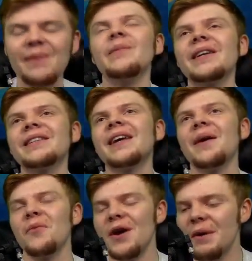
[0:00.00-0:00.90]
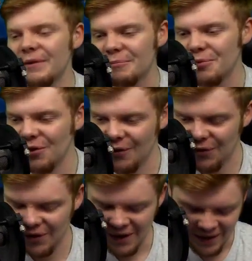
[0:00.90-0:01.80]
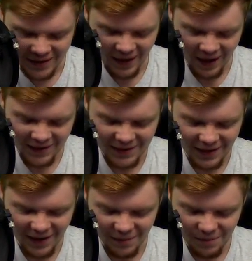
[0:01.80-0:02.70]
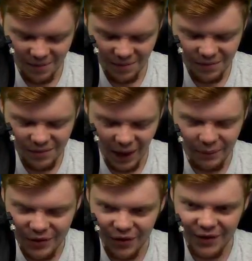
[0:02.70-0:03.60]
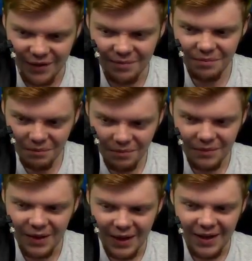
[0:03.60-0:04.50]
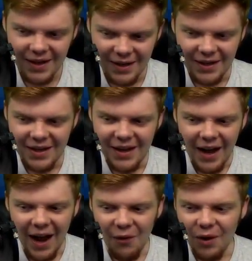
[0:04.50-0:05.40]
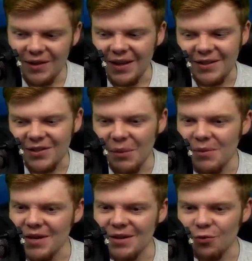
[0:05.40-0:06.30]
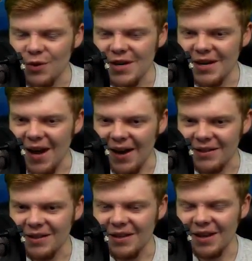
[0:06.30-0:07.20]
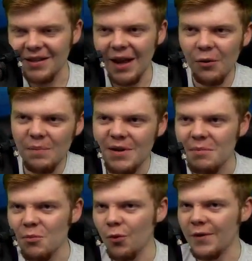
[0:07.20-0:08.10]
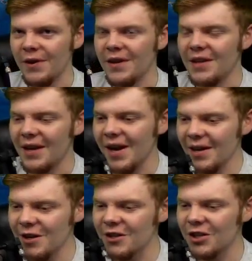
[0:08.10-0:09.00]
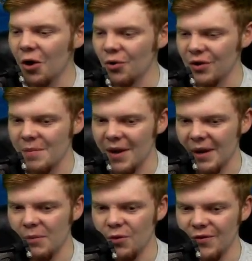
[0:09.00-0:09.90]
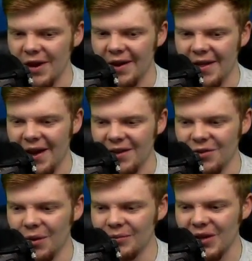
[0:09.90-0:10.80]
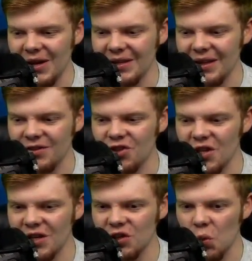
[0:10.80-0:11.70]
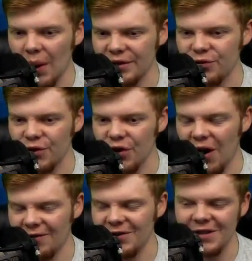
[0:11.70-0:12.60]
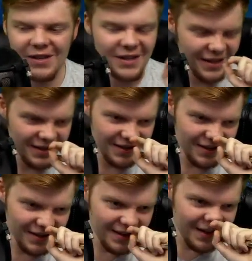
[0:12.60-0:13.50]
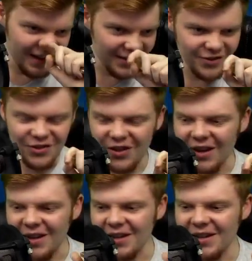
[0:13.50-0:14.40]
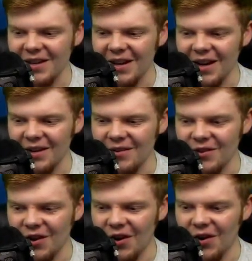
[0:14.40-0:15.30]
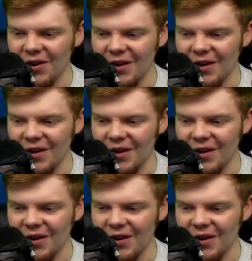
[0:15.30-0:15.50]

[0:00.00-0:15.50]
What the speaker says: my camera. It was beautiful. Guys, like, I'm serious. I want like somebody to reenact, like that would be a movie. Like I could totally make a movie out of that. You know what I'm saying? Like Jiggy's quest for coffee. And it's just like, I don't even know.